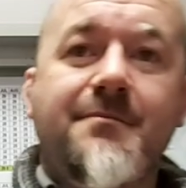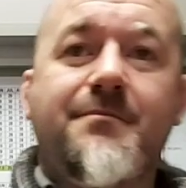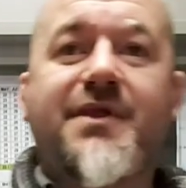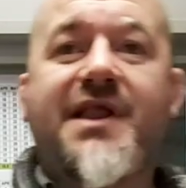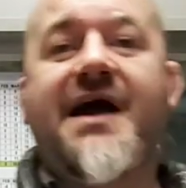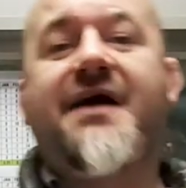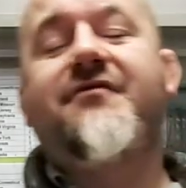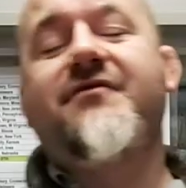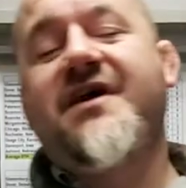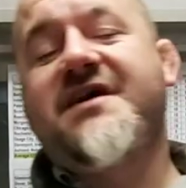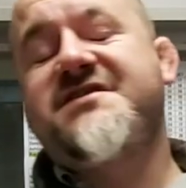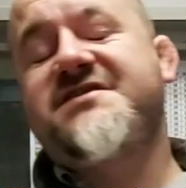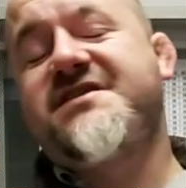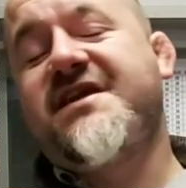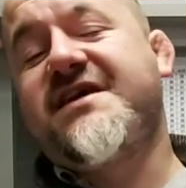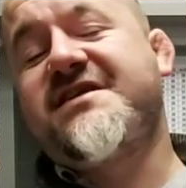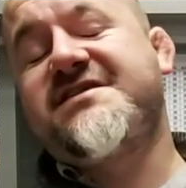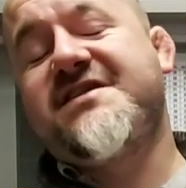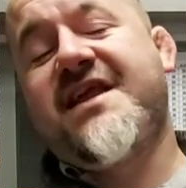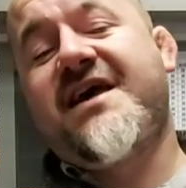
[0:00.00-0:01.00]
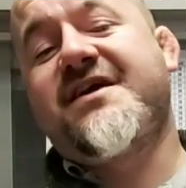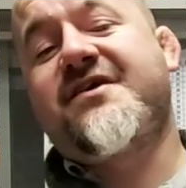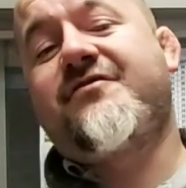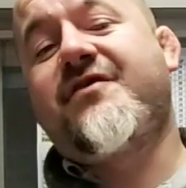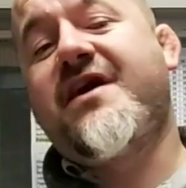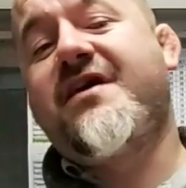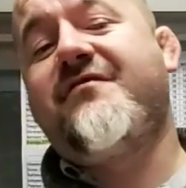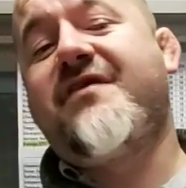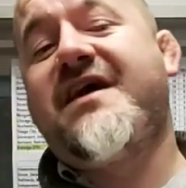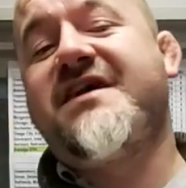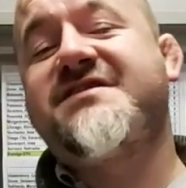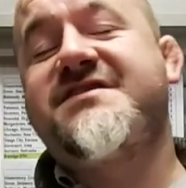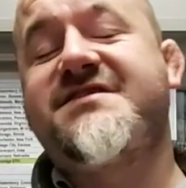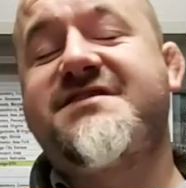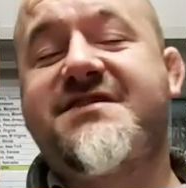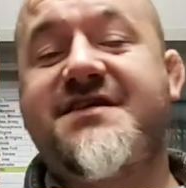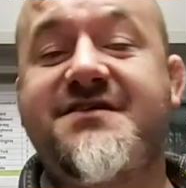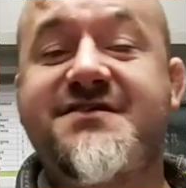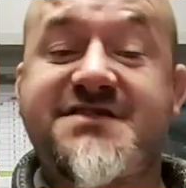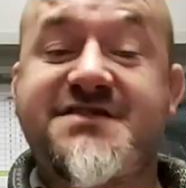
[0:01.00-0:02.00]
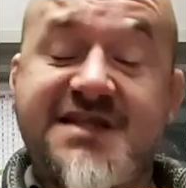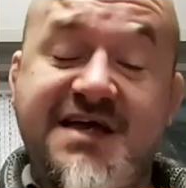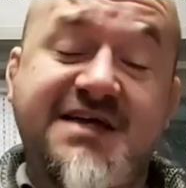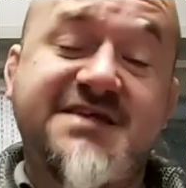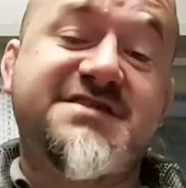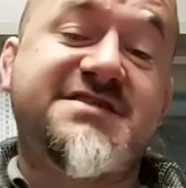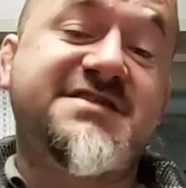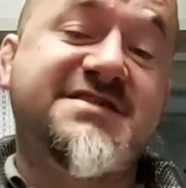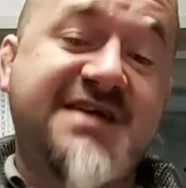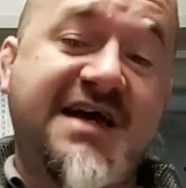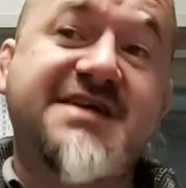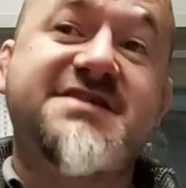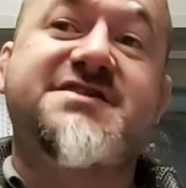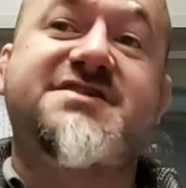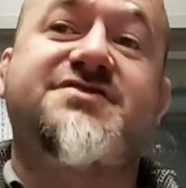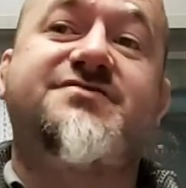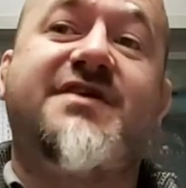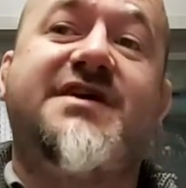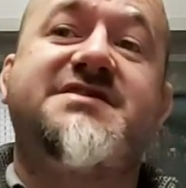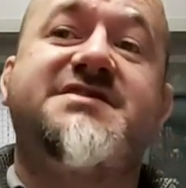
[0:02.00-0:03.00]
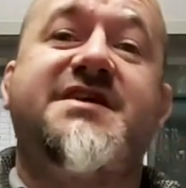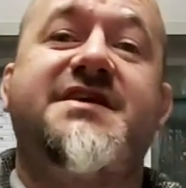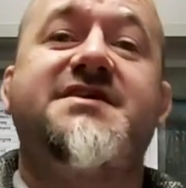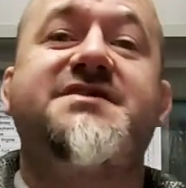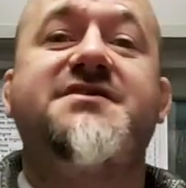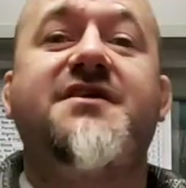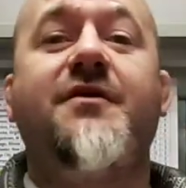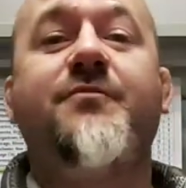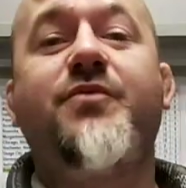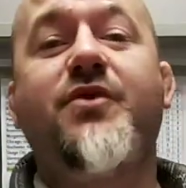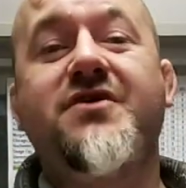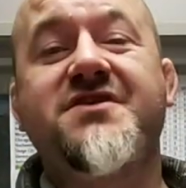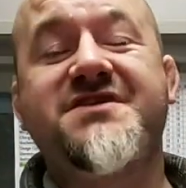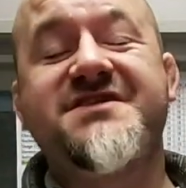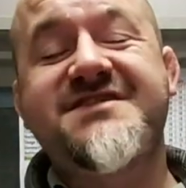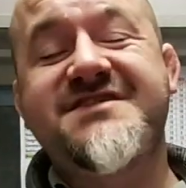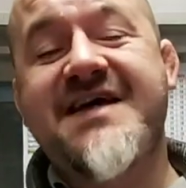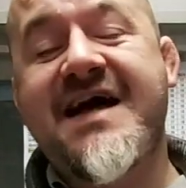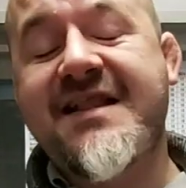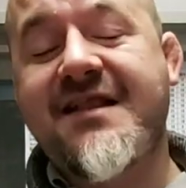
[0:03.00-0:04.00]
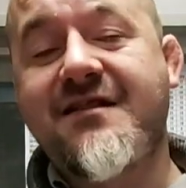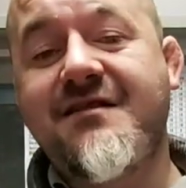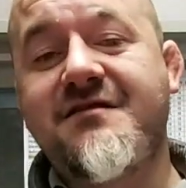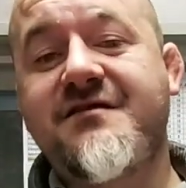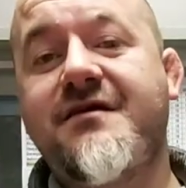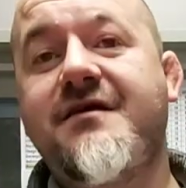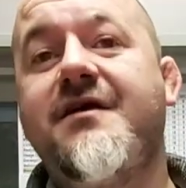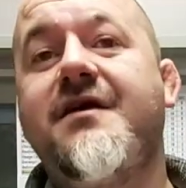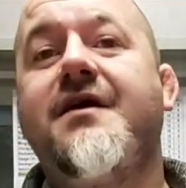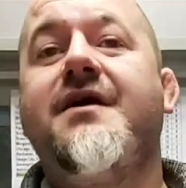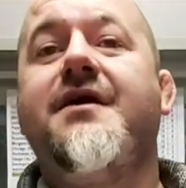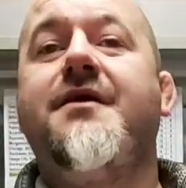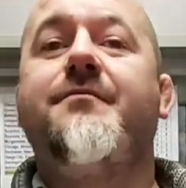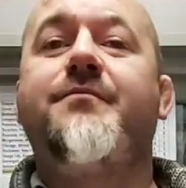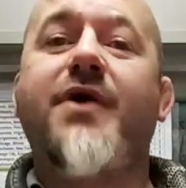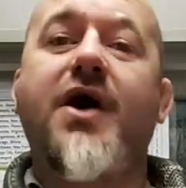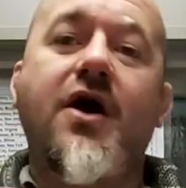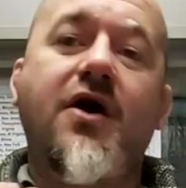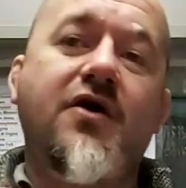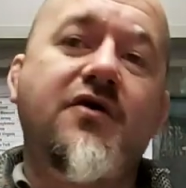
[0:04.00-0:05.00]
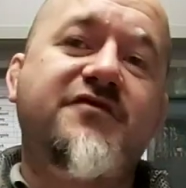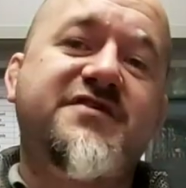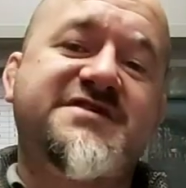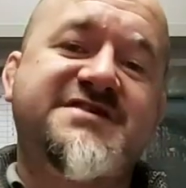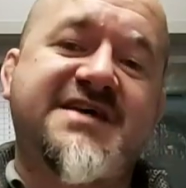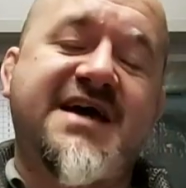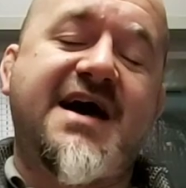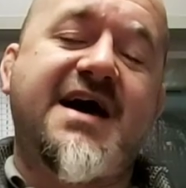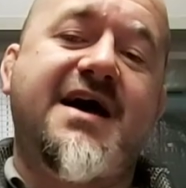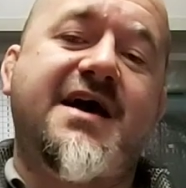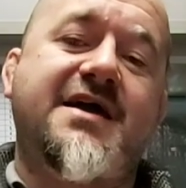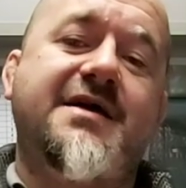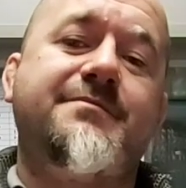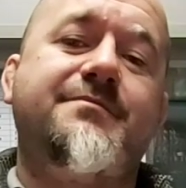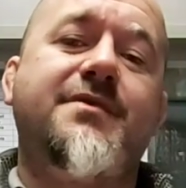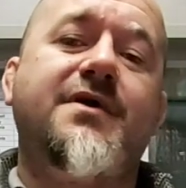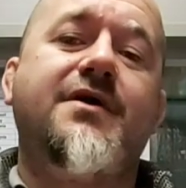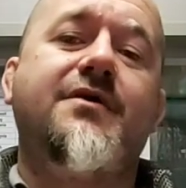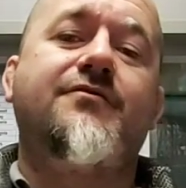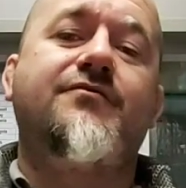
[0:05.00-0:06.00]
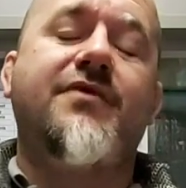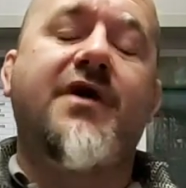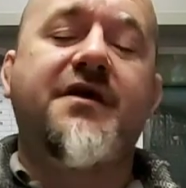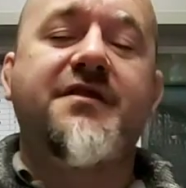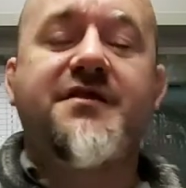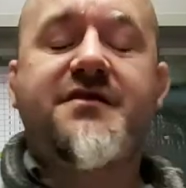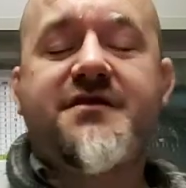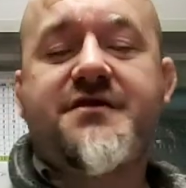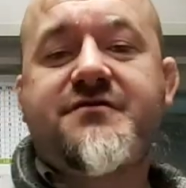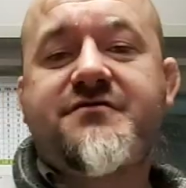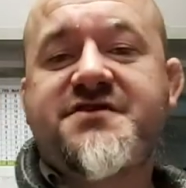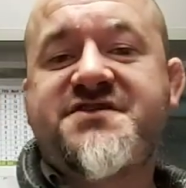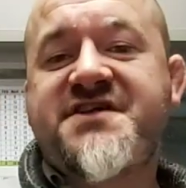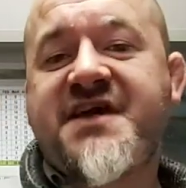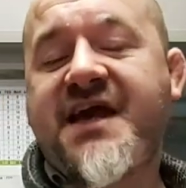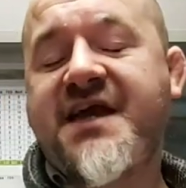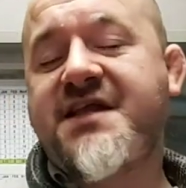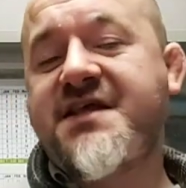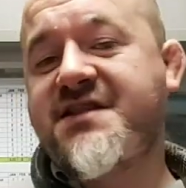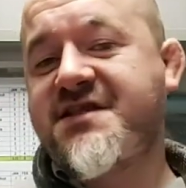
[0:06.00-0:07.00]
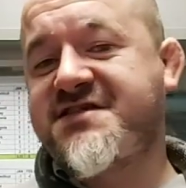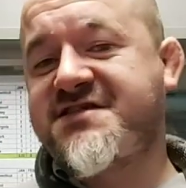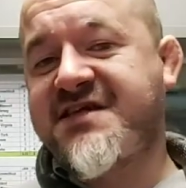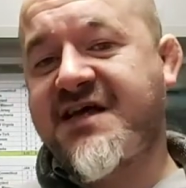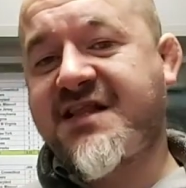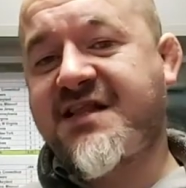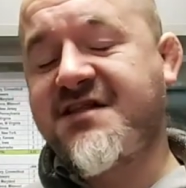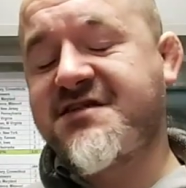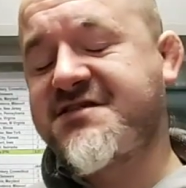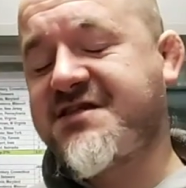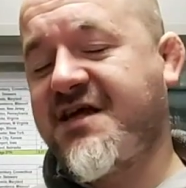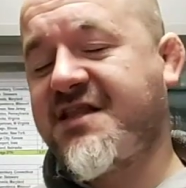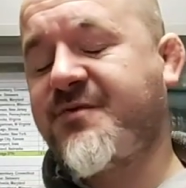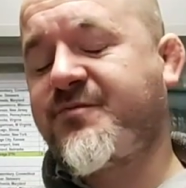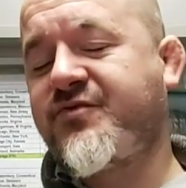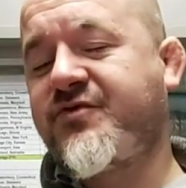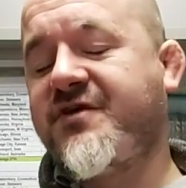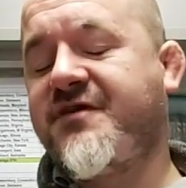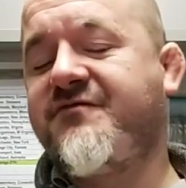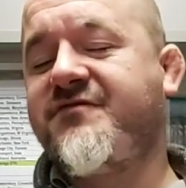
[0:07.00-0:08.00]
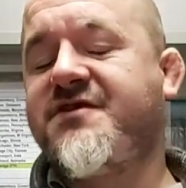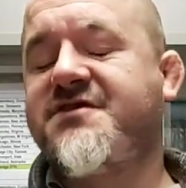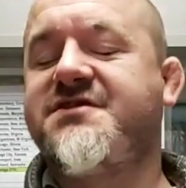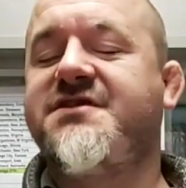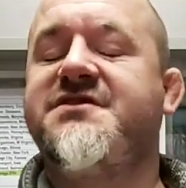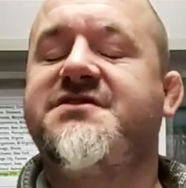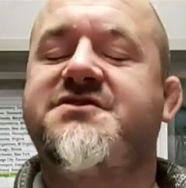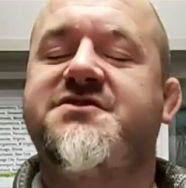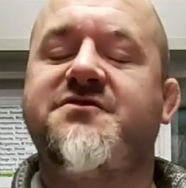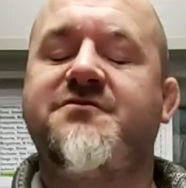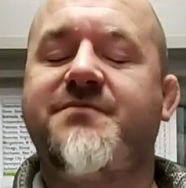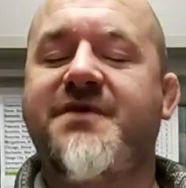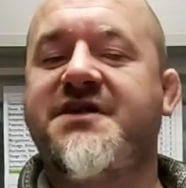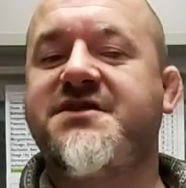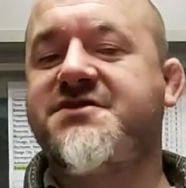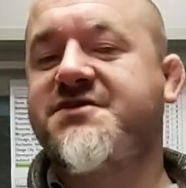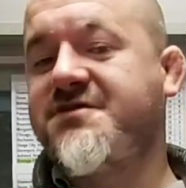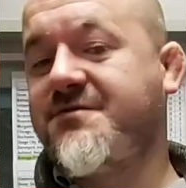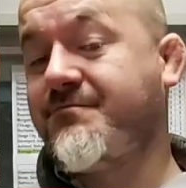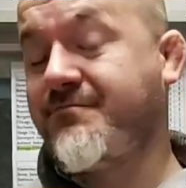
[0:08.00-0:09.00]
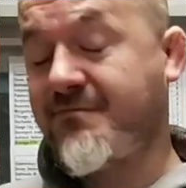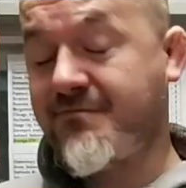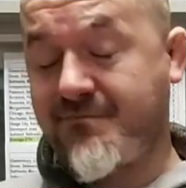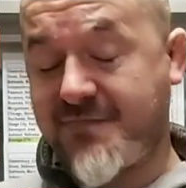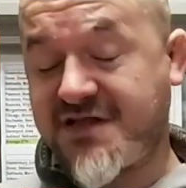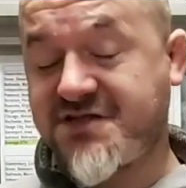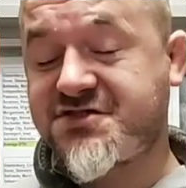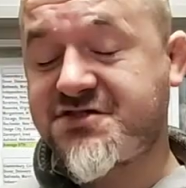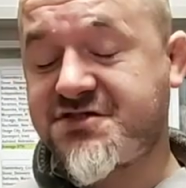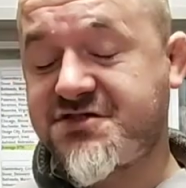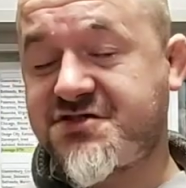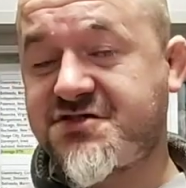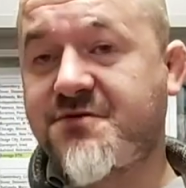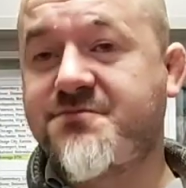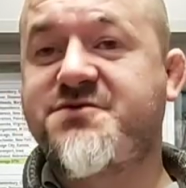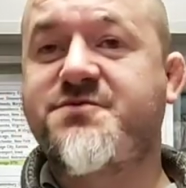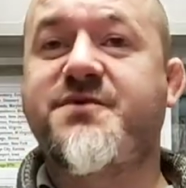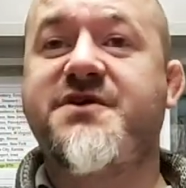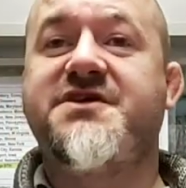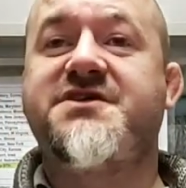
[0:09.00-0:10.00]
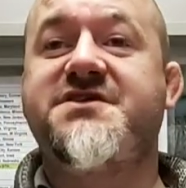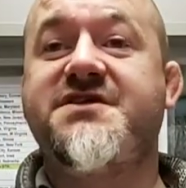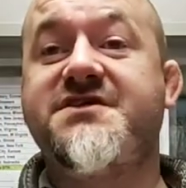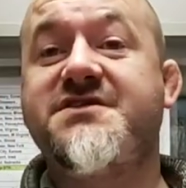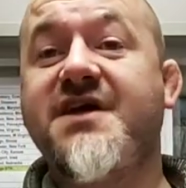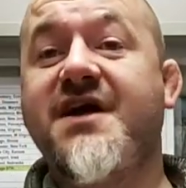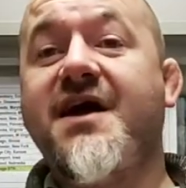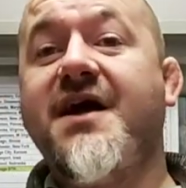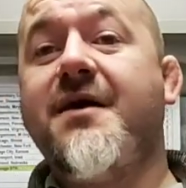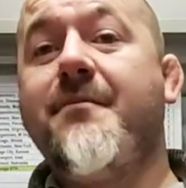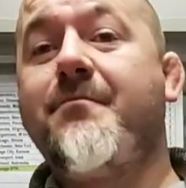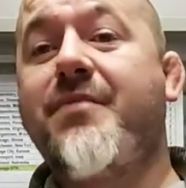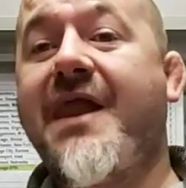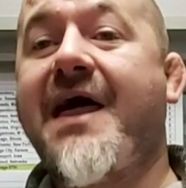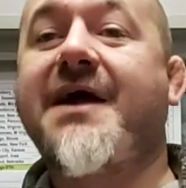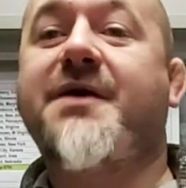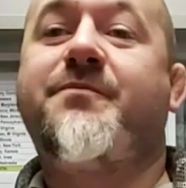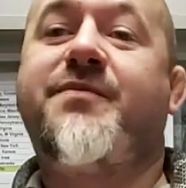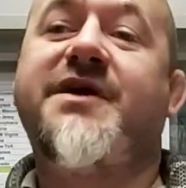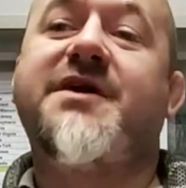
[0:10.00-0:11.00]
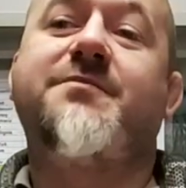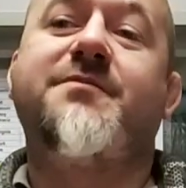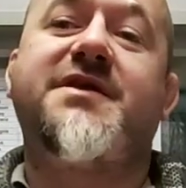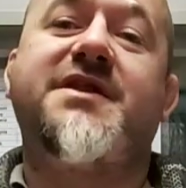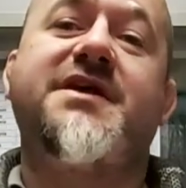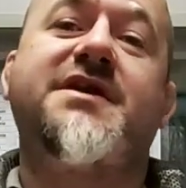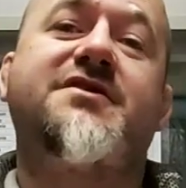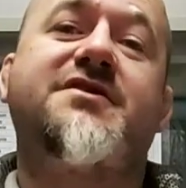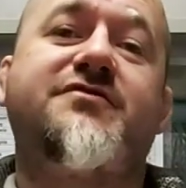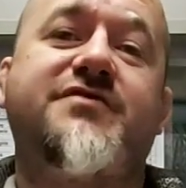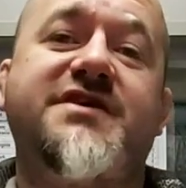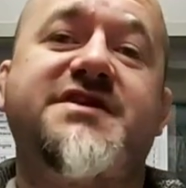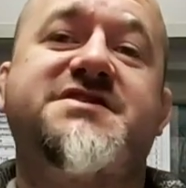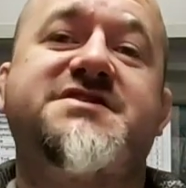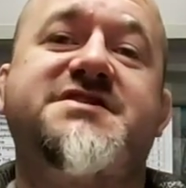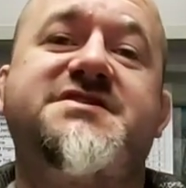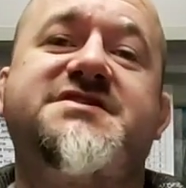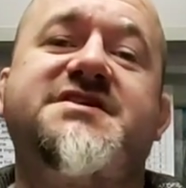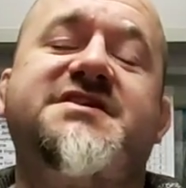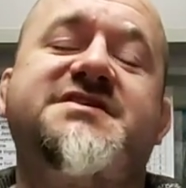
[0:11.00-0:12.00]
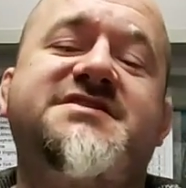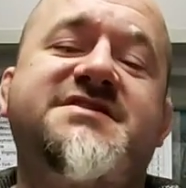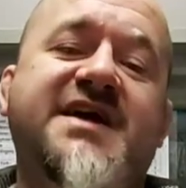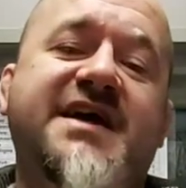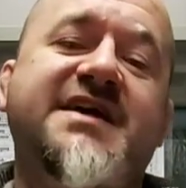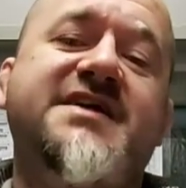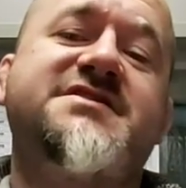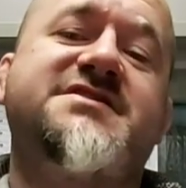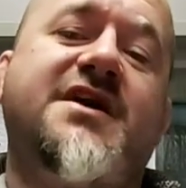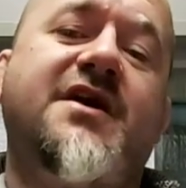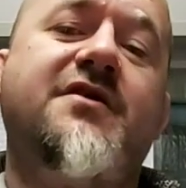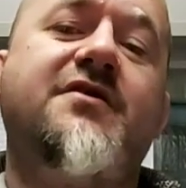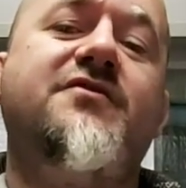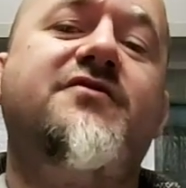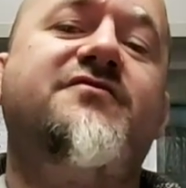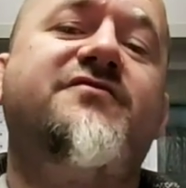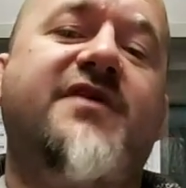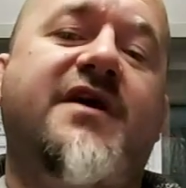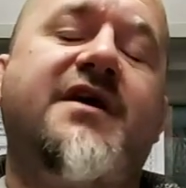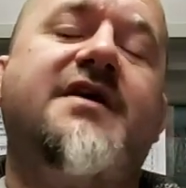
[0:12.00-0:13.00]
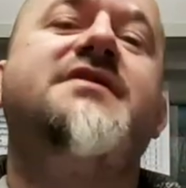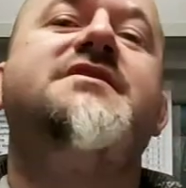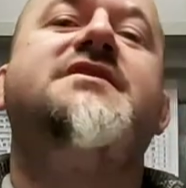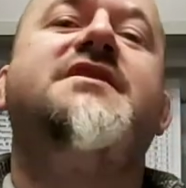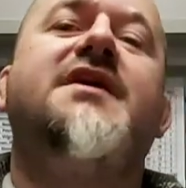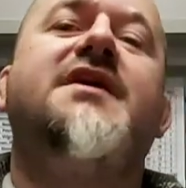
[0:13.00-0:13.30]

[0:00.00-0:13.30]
Black rat snakes, like grey rat snakes and Texas rat snakes, are born saddled, but over time, rather than retaining the saddles like the previously two mentioned subspecies, black pigment increases and takes over,